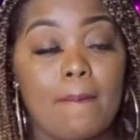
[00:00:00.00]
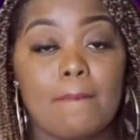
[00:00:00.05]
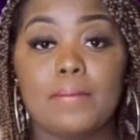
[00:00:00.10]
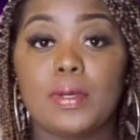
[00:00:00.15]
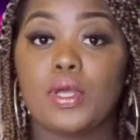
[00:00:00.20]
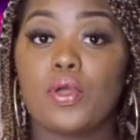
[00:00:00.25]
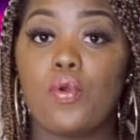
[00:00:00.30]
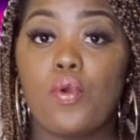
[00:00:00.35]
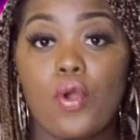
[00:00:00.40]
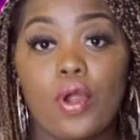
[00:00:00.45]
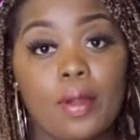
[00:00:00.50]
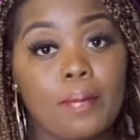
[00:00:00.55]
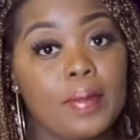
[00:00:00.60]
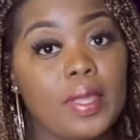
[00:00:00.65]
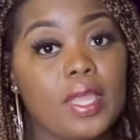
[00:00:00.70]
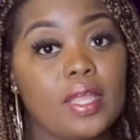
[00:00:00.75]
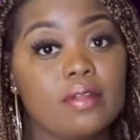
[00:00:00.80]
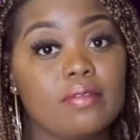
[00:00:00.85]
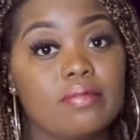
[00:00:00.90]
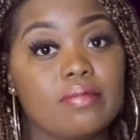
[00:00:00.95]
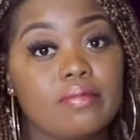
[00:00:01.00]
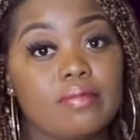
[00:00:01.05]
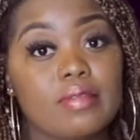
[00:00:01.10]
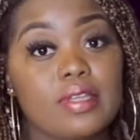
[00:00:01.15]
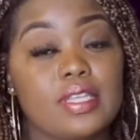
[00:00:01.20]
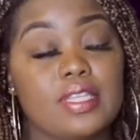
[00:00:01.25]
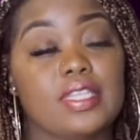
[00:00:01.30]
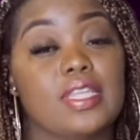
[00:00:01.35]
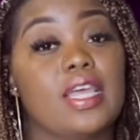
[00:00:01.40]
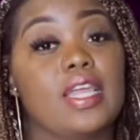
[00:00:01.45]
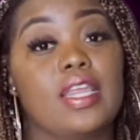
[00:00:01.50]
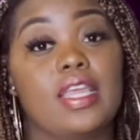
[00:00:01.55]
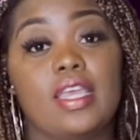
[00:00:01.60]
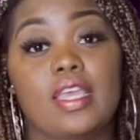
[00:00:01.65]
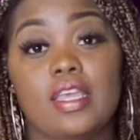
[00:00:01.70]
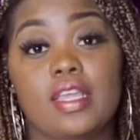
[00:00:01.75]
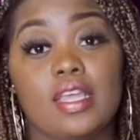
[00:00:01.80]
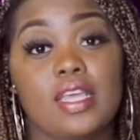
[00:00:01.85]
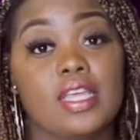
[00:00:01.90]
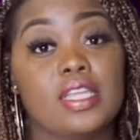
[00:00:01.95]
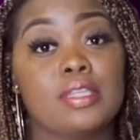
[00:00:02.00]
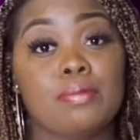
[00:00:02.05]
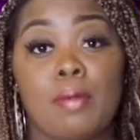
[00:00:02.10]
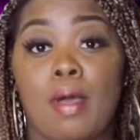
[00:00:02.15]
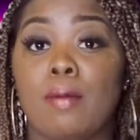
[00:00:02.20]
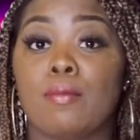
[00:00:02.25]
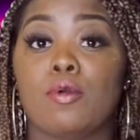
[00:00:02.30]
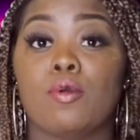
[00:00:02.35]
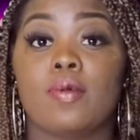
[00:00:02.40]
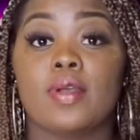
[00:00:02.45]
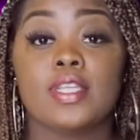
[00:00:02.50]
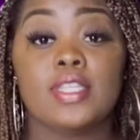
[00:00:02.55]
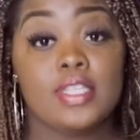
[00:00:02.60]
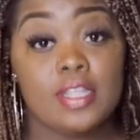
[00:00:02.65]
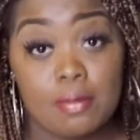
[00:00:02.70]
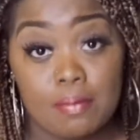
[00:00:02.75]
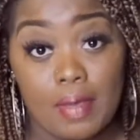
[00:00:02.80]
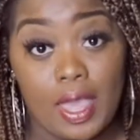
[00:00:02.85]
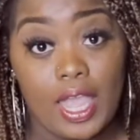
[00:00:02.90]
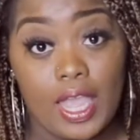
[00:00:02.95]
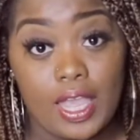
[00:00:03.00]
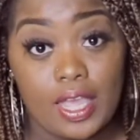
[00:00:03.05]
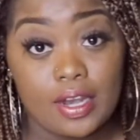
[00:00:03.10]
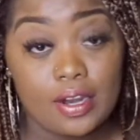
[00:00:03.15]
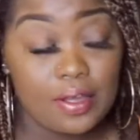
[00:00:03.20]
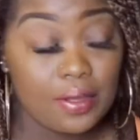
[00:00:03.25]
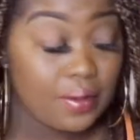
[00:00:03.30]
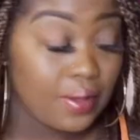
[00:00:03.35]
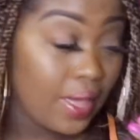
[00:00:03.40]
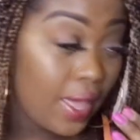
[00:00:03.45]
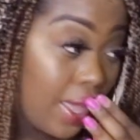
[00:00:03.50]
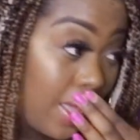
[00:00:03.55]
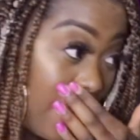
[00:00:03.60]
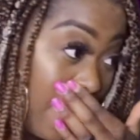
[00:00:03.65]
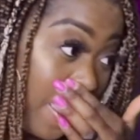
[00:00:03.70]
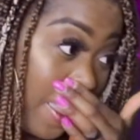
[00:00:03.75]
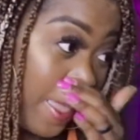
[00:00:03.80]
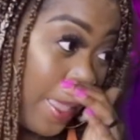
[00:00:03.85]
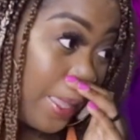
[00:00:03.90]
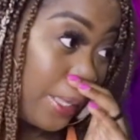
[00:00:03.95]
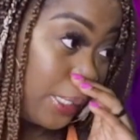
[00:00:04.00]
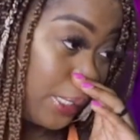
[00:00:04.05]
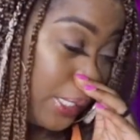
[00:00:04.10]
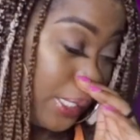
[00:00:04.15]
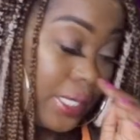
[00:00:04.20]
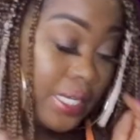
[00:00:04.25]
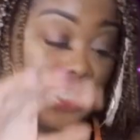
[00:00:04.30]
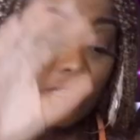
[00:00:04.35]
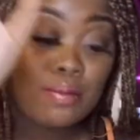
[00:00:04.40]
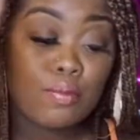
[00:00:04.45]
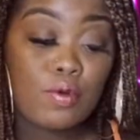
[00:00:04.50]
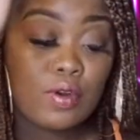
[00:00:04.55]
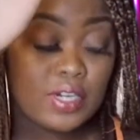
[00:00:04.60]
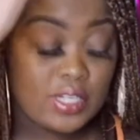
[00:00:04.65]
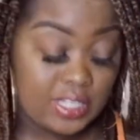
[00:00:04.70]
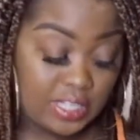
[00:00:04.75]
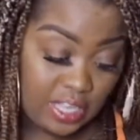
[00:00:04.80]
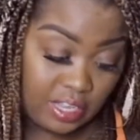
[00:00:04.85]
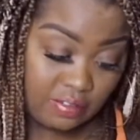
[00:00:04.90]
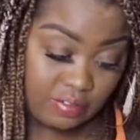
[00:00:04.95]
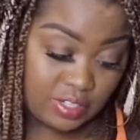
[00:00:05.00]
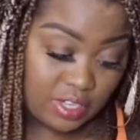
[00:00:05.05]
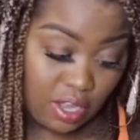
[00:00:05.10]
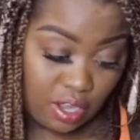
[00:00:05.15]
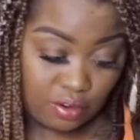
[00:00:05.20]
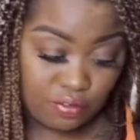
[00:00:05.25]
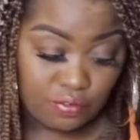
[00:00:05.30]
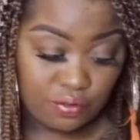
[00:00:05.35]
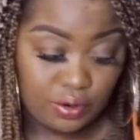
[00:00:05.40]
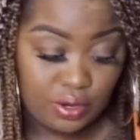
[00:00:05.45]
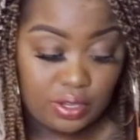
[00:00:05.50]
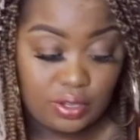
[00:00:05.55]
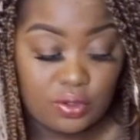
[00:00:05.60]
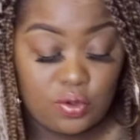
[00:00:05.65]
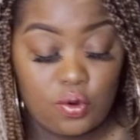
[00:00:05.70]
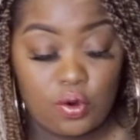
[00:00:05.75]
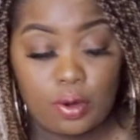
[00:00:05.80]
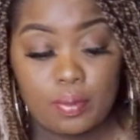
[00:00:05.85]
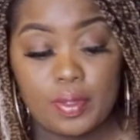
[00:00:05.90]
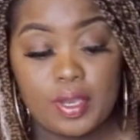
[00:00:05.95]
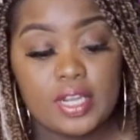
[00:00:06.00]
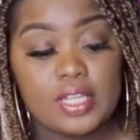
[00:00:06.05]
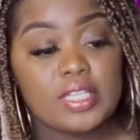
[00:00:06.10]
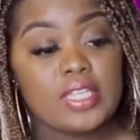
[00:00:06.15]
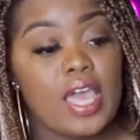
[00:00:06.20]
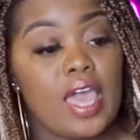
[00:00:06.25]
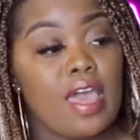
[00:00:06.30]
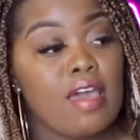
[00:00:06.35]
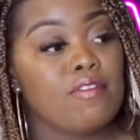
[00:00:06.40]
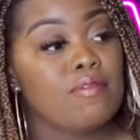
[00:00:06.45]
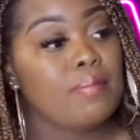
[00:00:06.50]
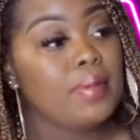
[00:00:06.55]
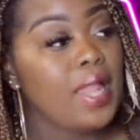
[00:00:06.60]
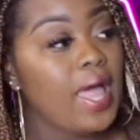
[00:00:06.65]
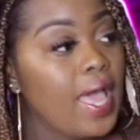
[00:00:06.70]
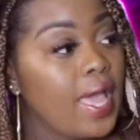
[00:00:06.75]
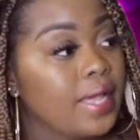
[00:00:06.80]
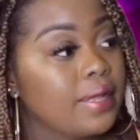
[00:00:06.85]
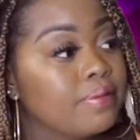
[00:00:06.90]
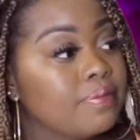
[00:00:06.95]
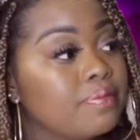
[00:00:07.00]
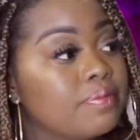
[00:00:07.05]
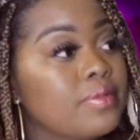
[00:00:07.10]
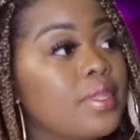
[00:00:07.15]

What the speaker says: But Corbin, he said his mama was the maid, okay? So there's some more slave talk for you. Corbin is half black.